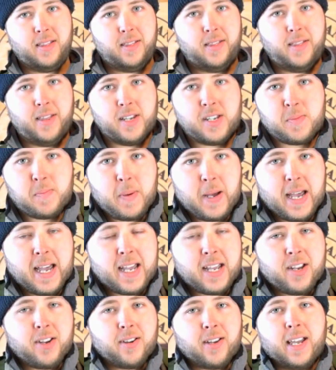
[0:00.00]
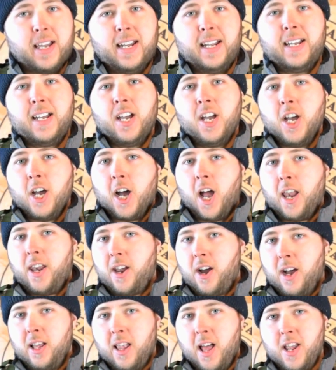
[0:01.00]
This bag, you're getting a
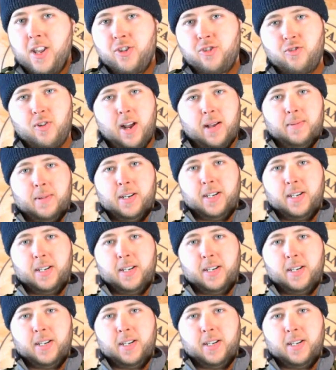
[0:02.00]
nylon strap that